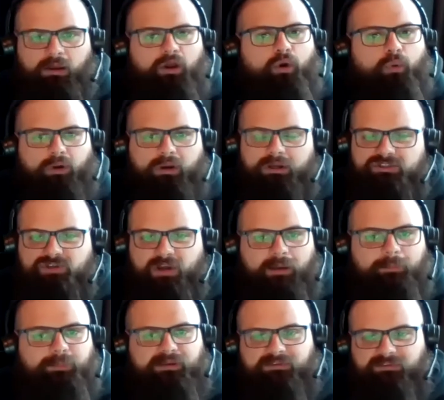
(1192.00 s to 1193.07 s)
We're going to try to
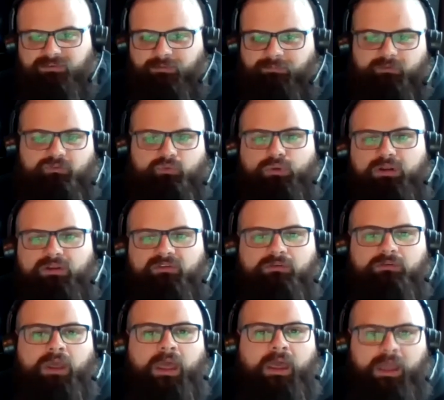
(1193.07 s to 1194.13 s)
pick this up for
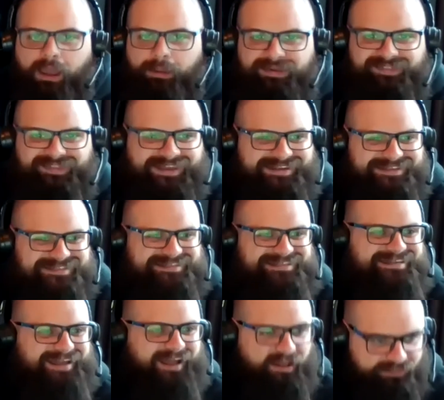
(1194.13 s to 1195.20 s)
22K. I mean, that is
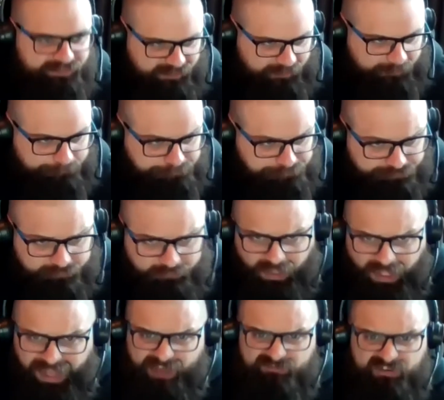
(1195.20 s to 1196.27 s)
nothing.
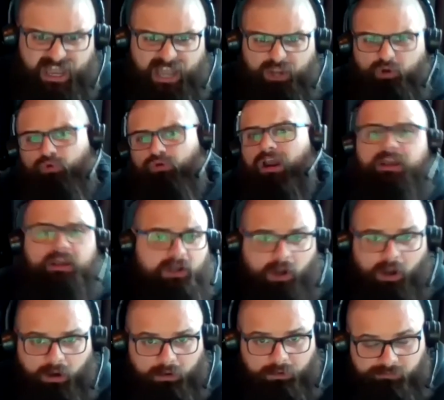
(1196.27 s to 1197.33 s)
I've got credit
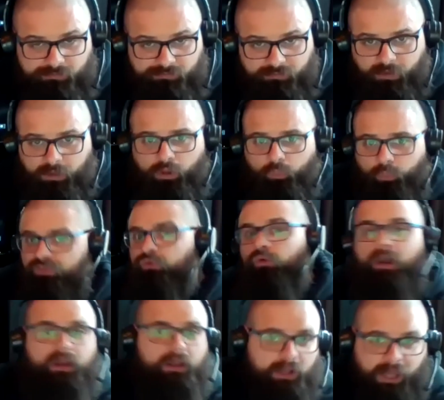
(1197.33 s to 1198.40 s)
cards with
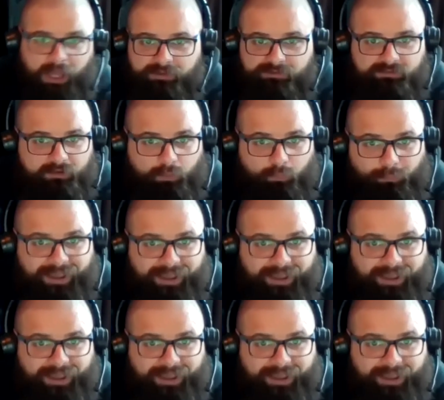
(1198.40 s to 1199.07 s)
credit lines that are way